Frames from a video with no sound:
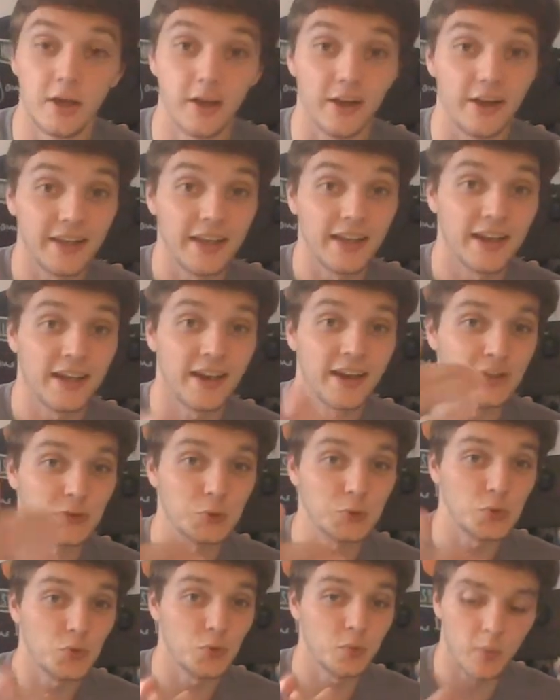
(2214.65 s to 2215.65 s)
Again, I
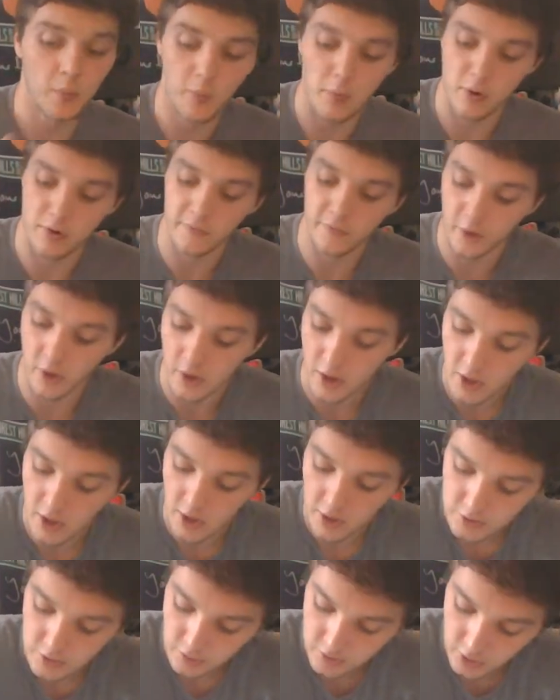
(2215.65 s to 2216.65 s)
told you to remember perforin.
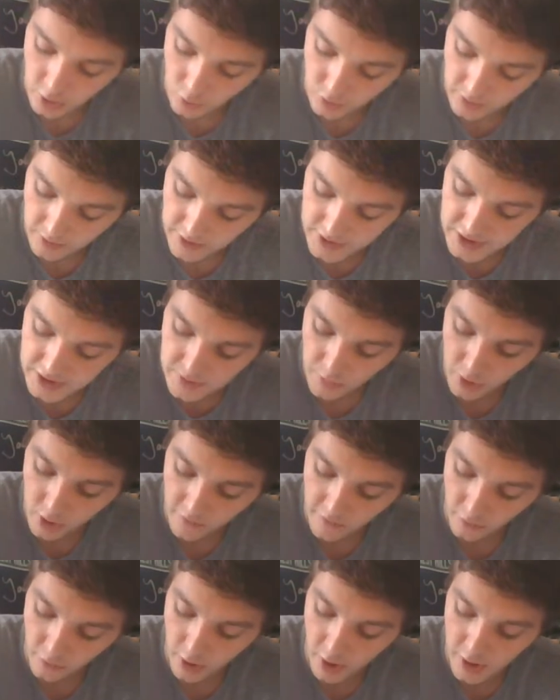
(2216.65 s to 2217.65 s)
So it's going to release
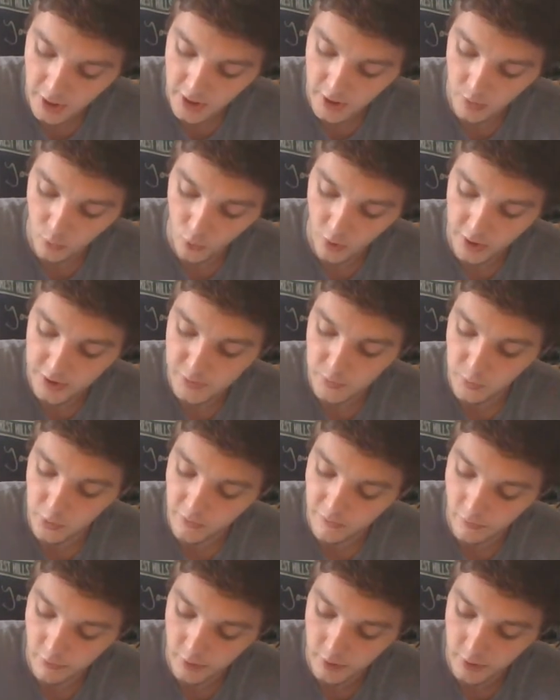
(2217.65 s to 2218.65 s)
perforin. And what does
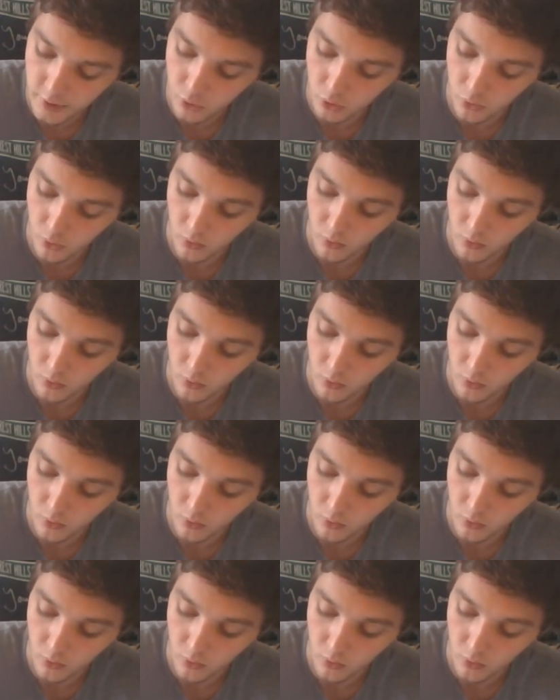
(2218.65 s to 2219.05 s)
perforin do?